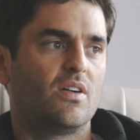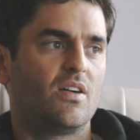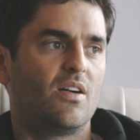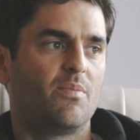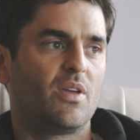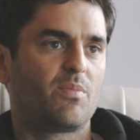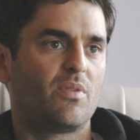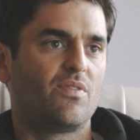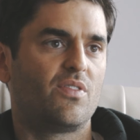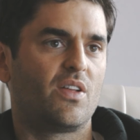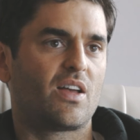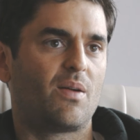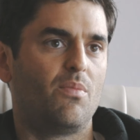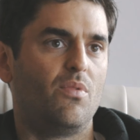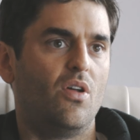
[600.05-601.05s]
uh, make me feel
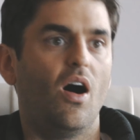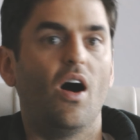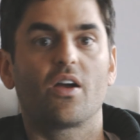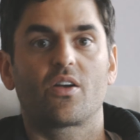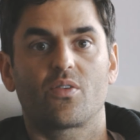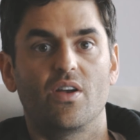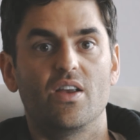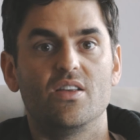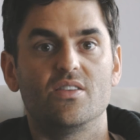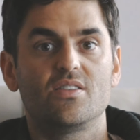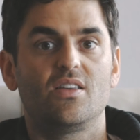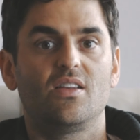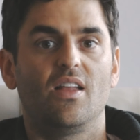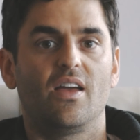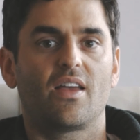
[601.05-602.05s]
like I'm not
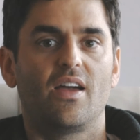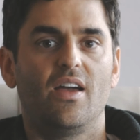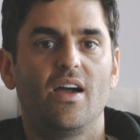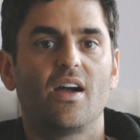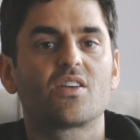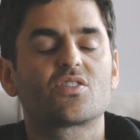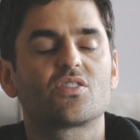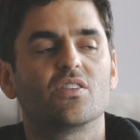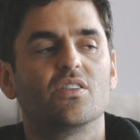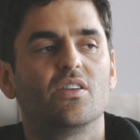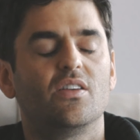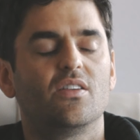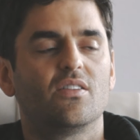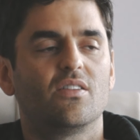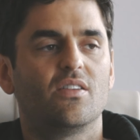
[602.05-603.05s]
crazy, like I
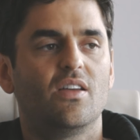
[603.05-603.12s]
actually